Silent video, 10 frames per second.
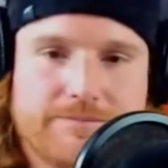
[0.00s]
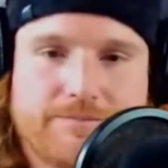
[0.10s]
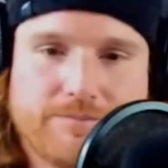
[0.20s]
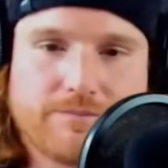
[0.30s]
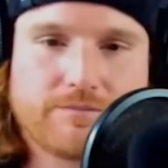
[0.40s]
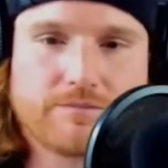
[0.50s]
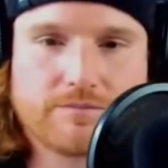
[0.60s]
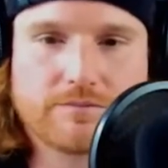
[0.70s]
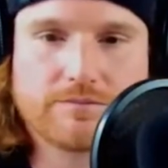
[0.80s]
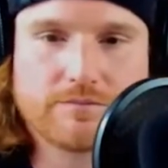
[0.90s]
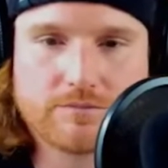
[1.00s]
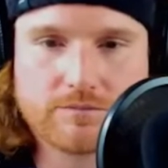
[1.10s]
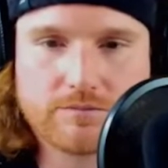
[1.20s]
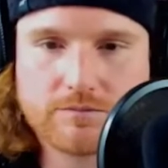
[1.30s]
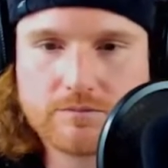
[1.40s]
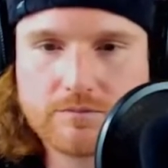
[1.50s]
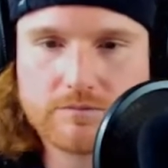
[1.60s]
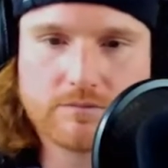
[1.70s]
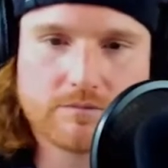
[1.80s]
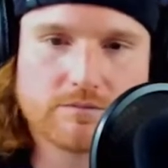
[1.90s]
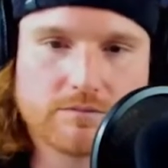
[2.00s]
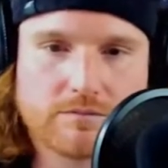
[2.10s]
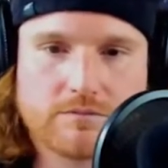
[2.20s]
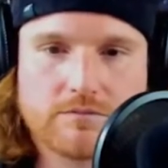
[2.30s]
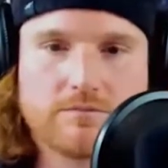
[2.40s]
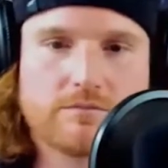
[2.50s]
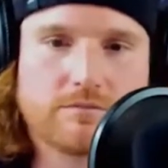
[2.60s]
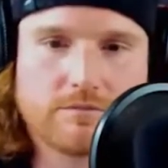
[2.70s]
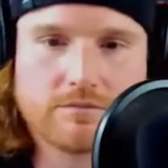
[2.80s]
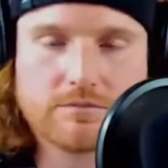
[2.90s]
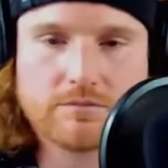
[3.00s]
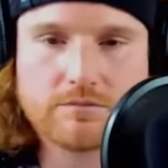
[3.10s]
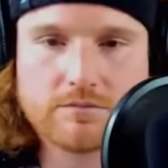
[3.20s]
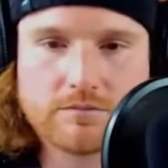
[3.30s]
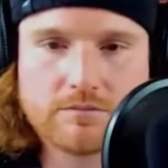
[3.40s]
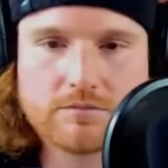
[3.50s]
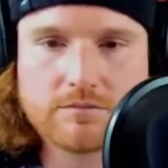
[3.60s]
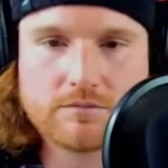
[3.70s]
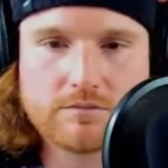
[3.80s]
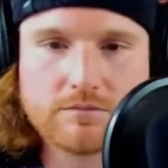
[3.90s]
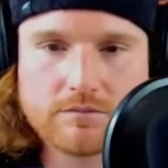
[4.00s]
This person isn't speaking.